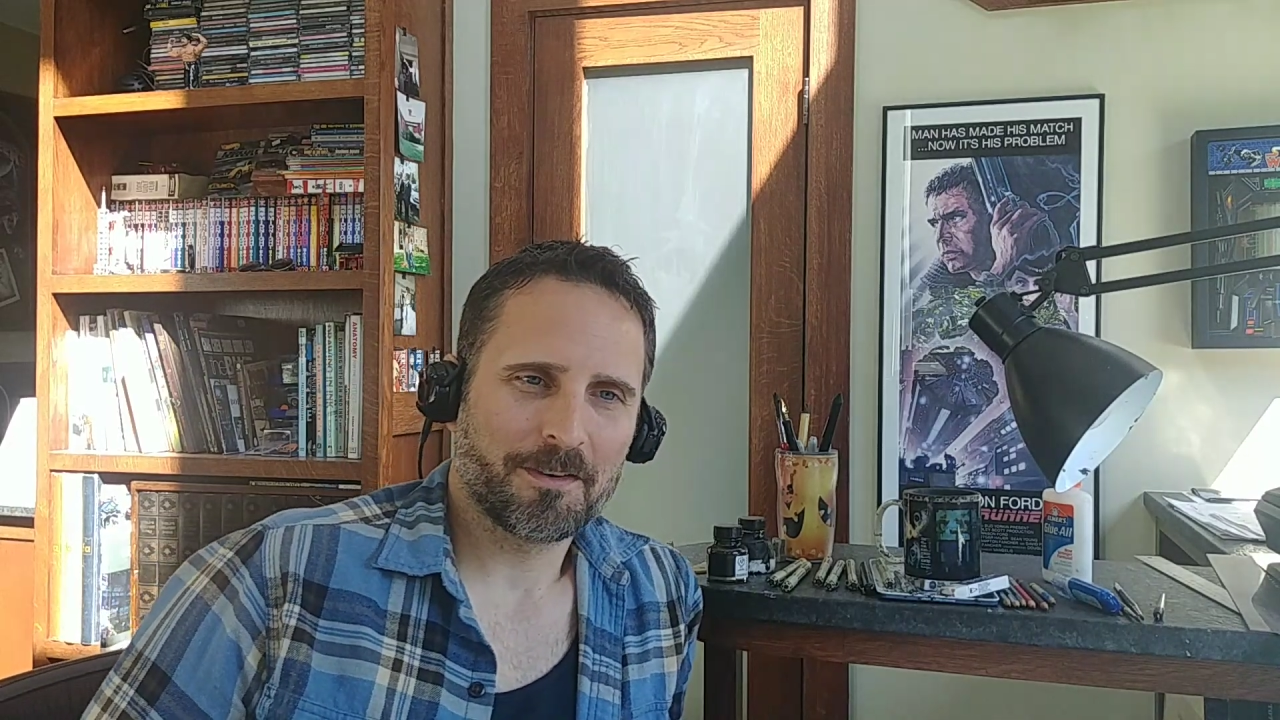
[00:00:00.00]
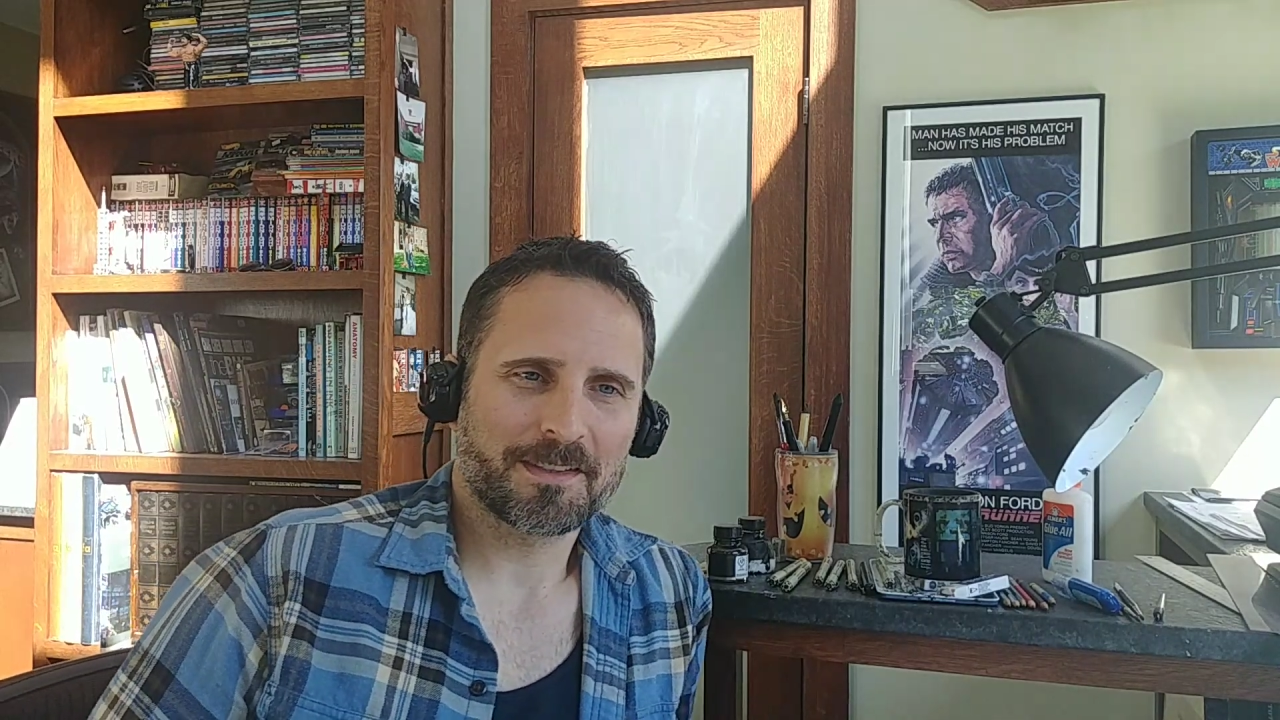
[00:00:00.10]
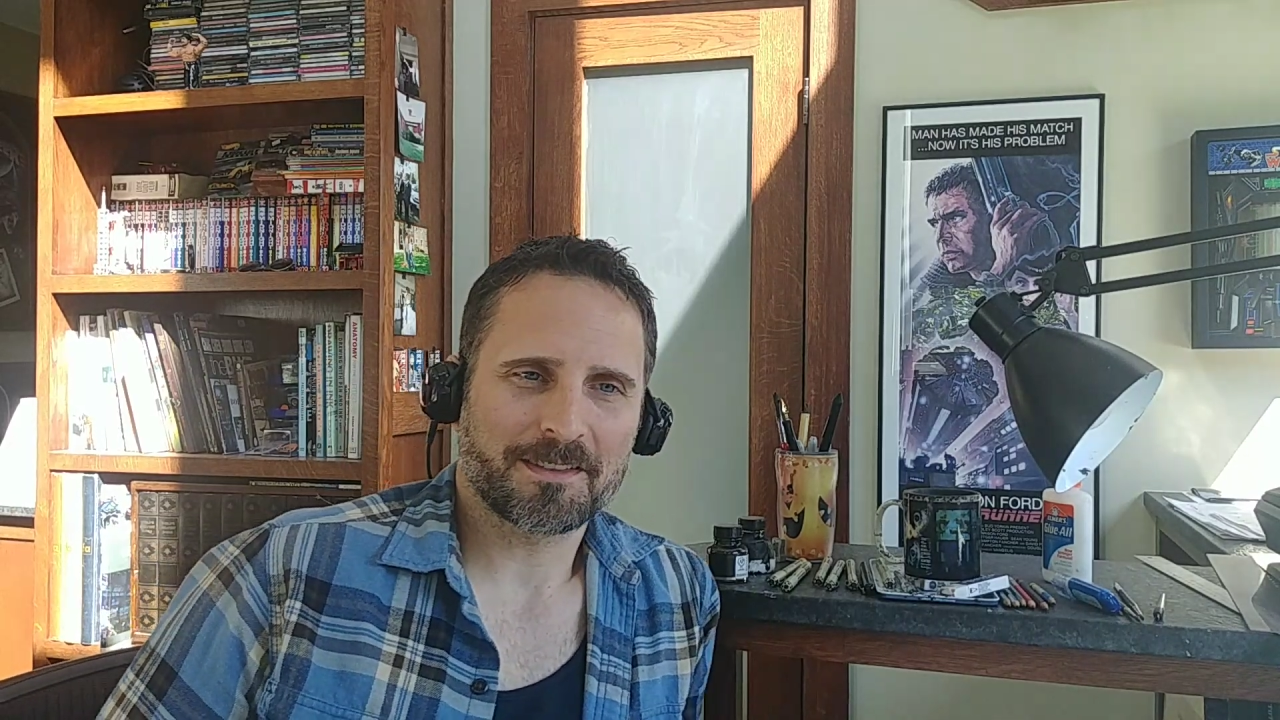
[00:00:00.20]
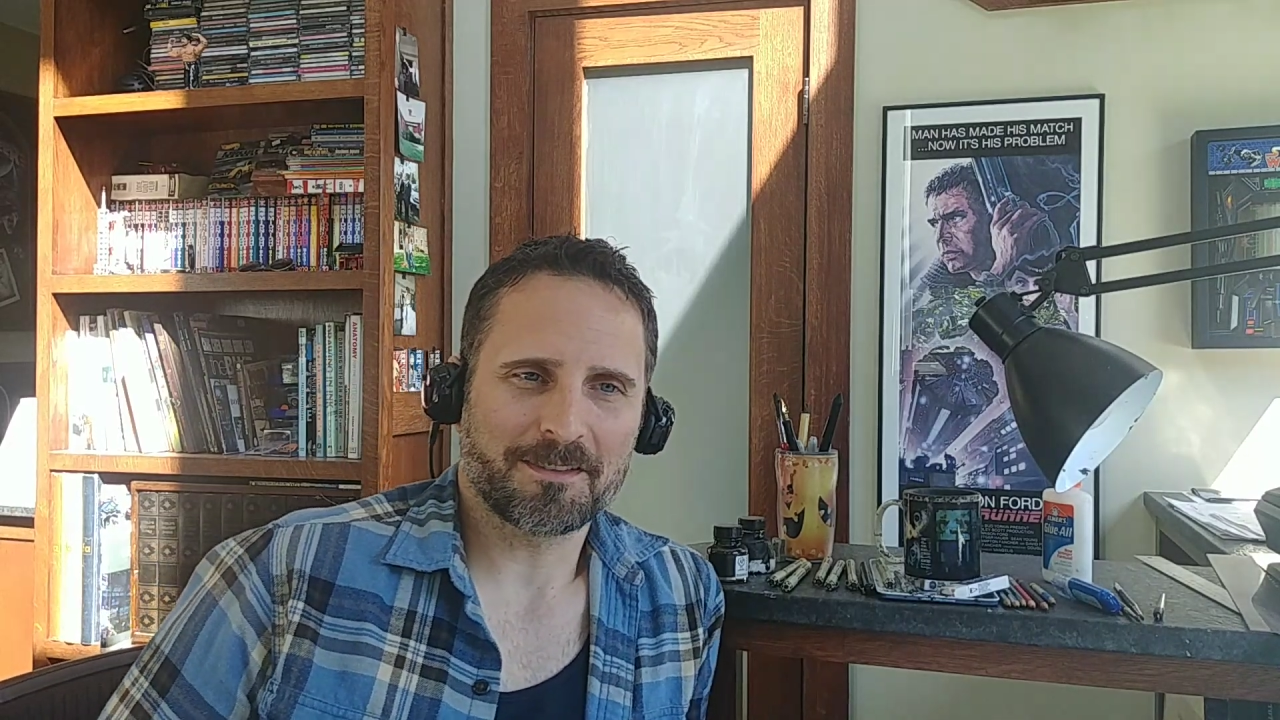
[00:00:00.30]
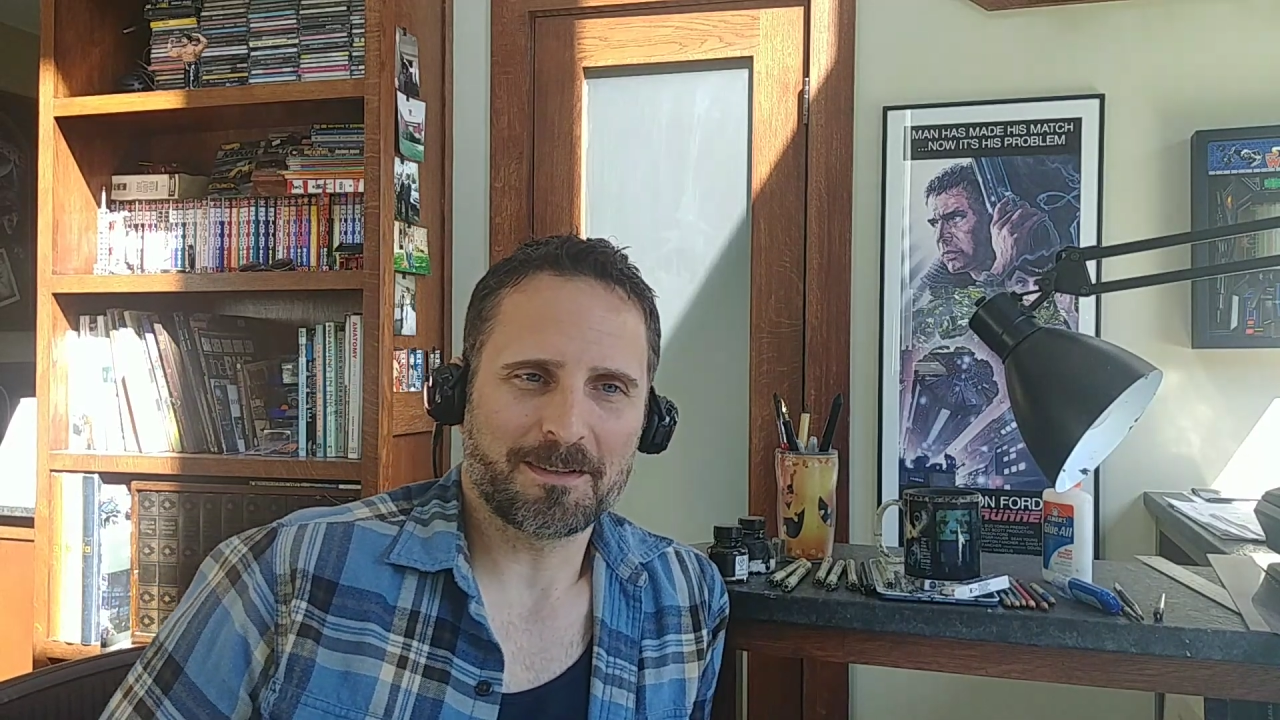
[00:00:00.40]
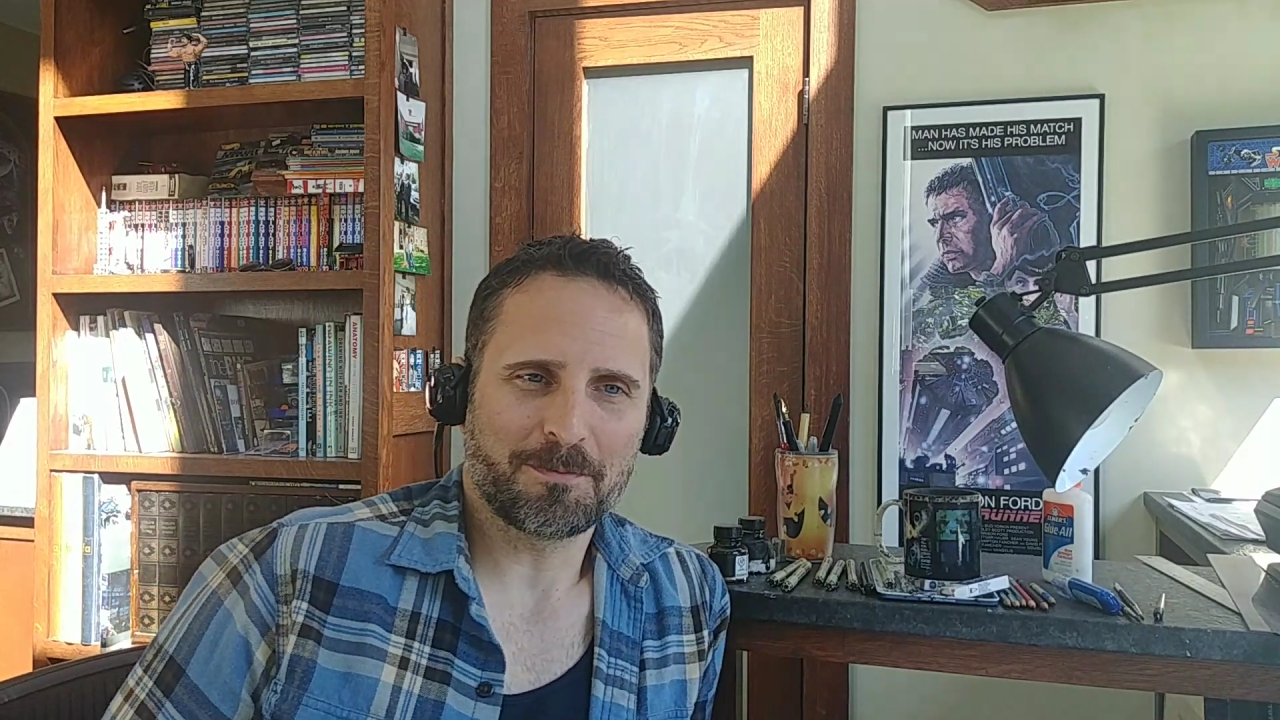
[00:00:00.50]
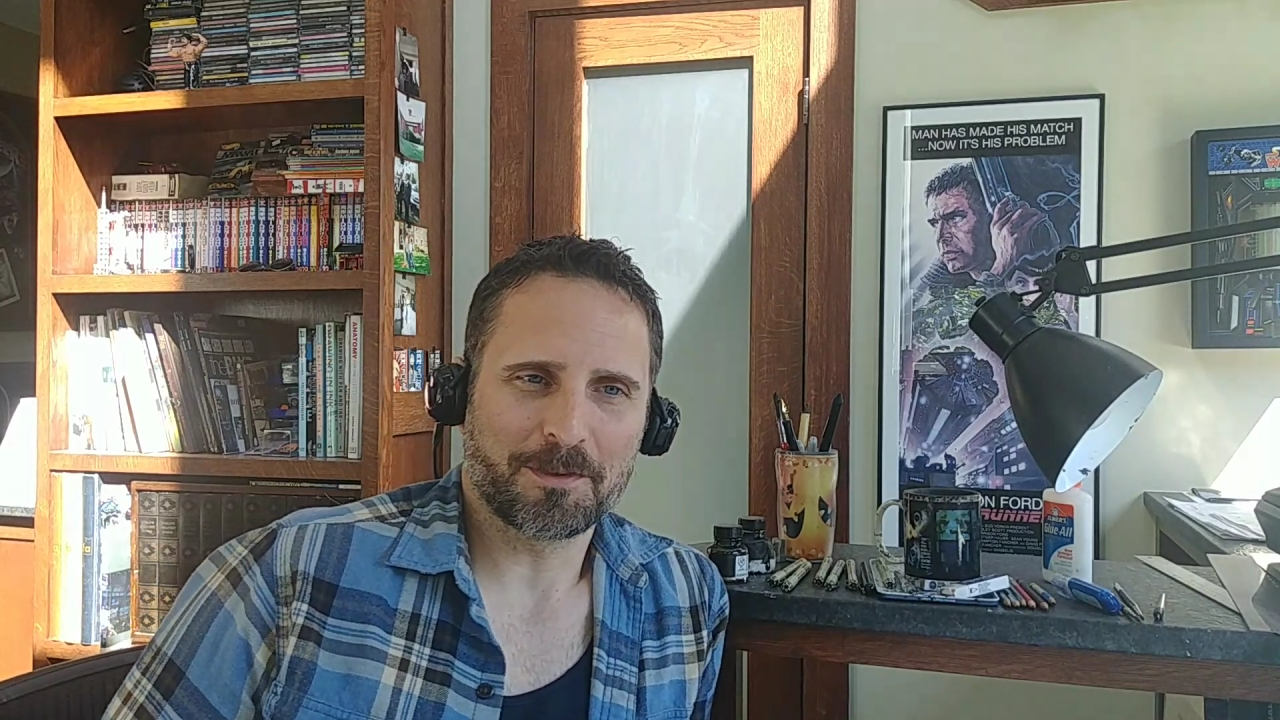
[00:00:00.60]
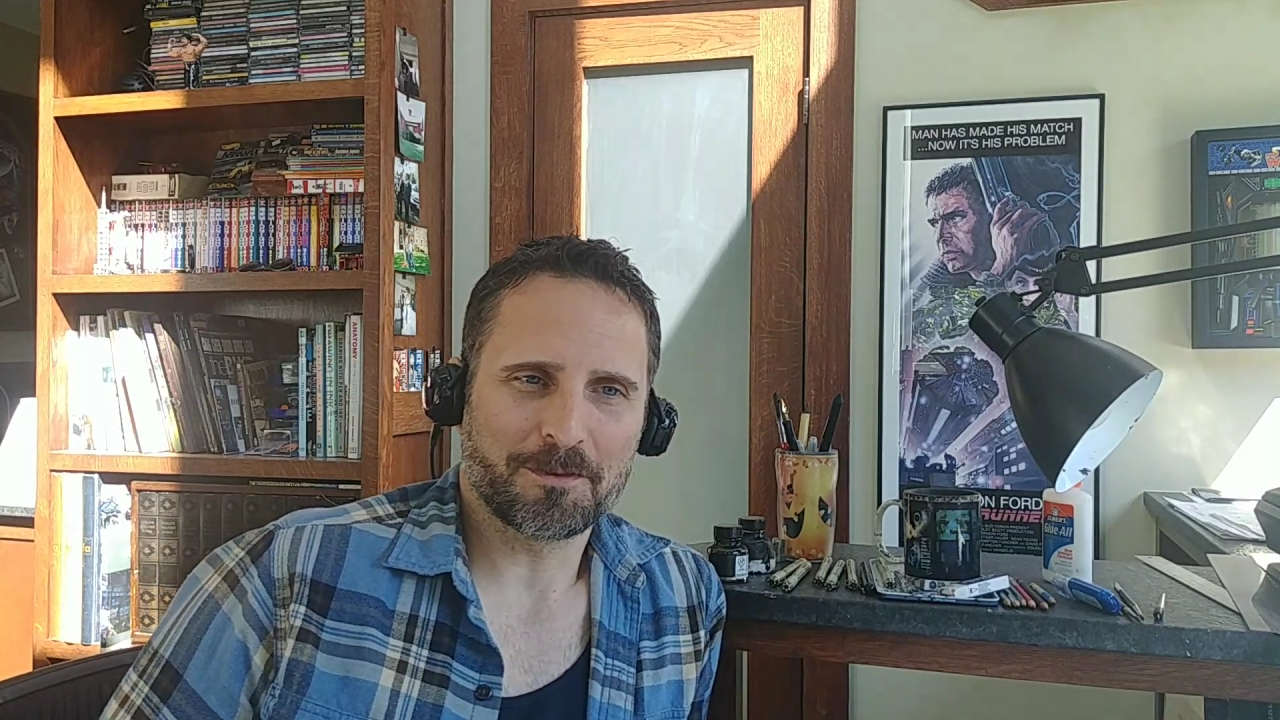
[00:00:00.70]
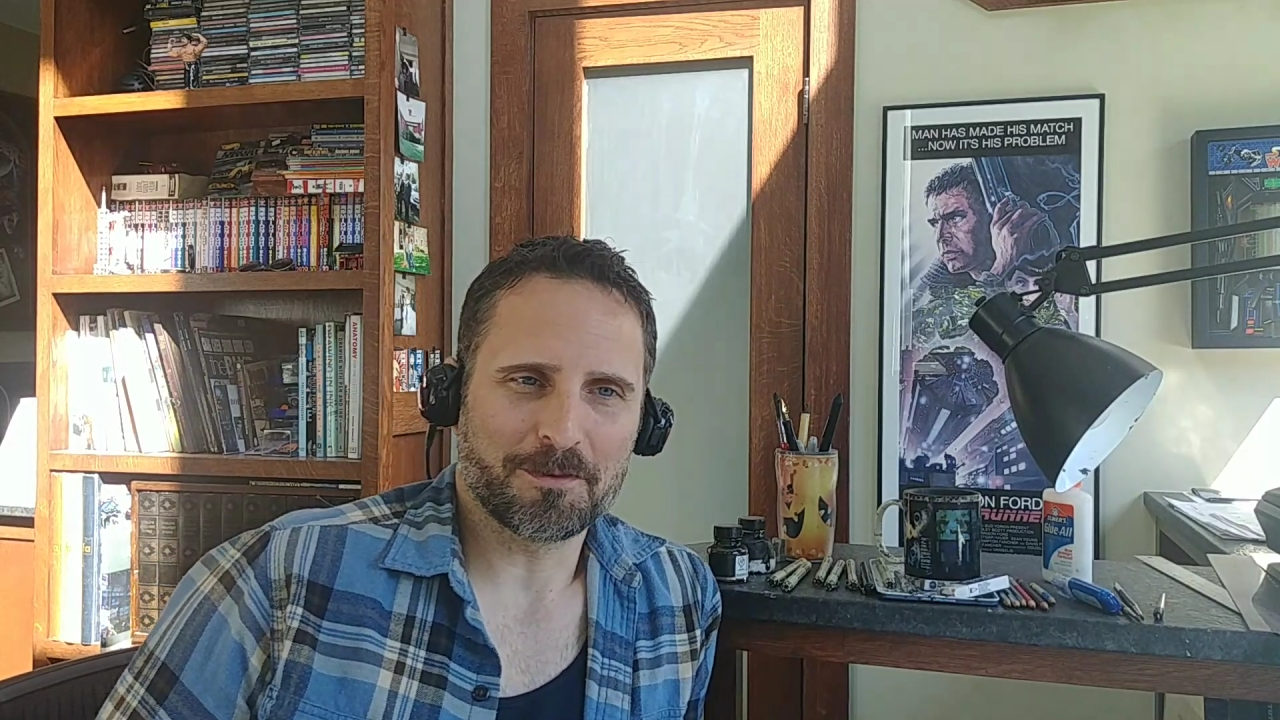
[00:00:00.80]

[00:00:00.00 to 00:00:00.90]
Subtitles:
asleep when you're